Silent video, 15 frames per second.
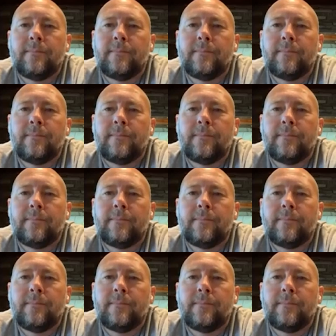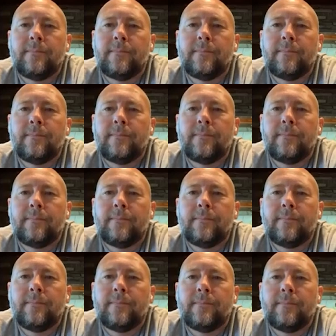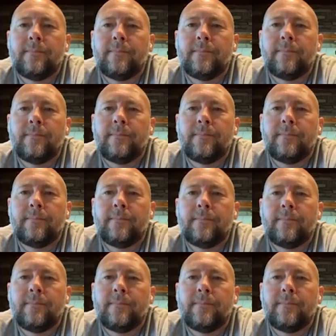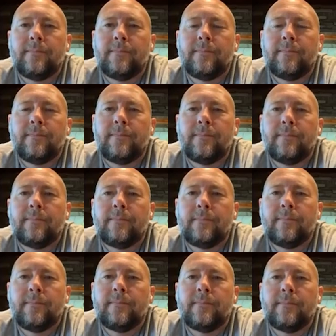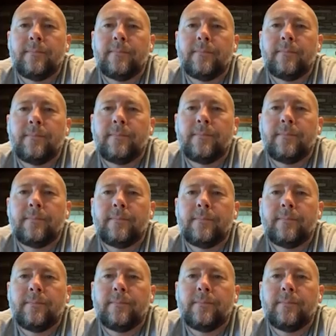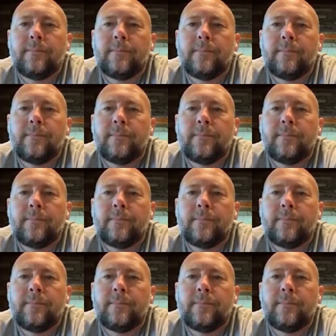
(silent)